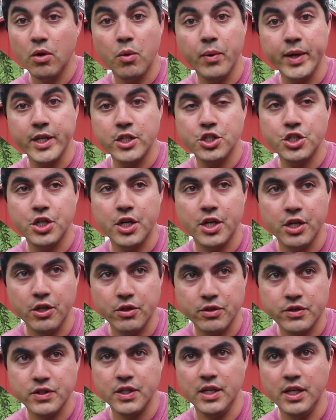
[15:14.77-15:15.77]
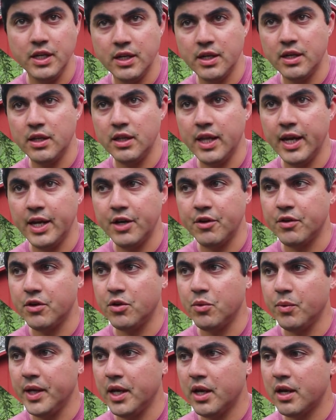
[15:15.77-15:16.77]
which you'll see later
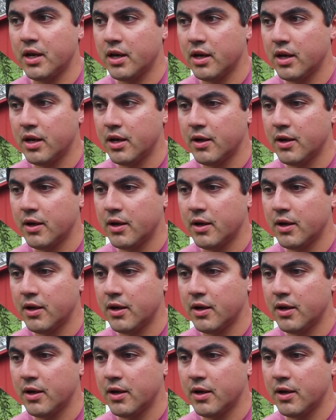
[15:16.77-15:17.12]
in the week.